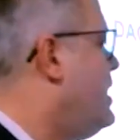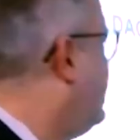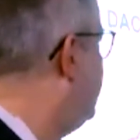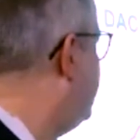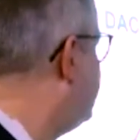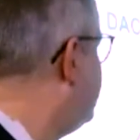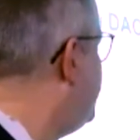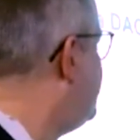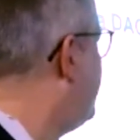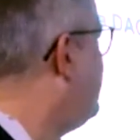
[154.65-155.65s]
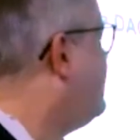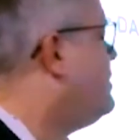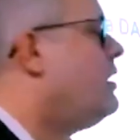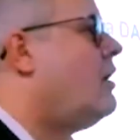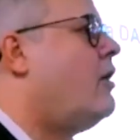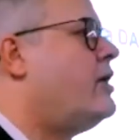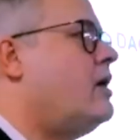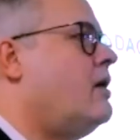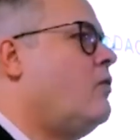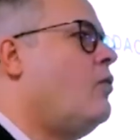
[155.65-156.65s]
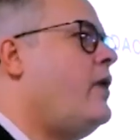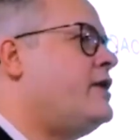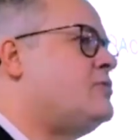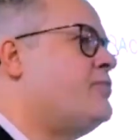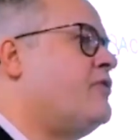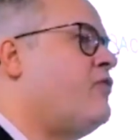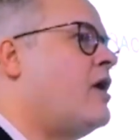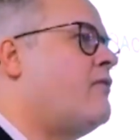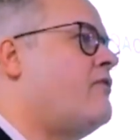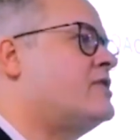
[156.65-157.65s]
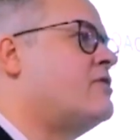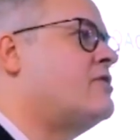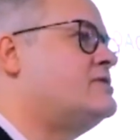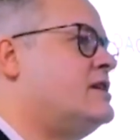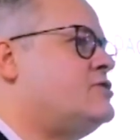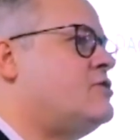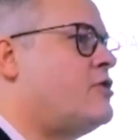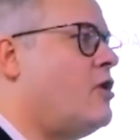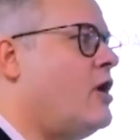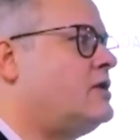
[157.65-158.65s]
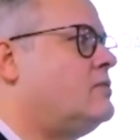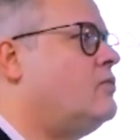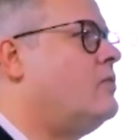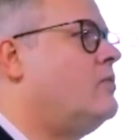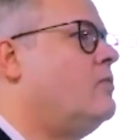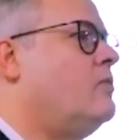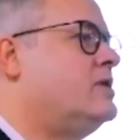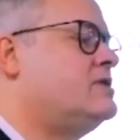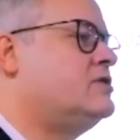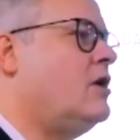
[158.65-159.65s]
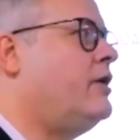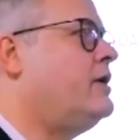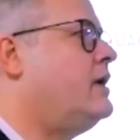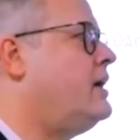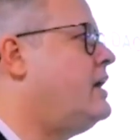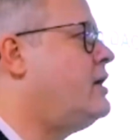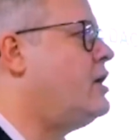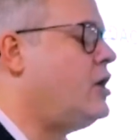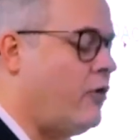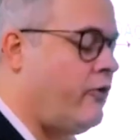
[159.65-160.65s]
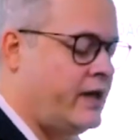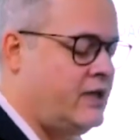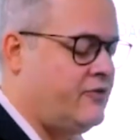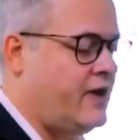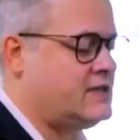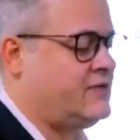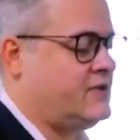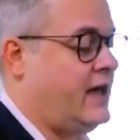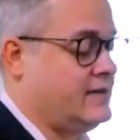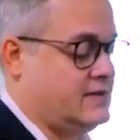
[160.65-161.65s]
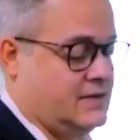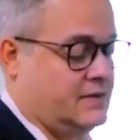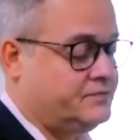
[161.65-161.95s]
the decision on when to perform revascularization or not was done in non-invasive tests.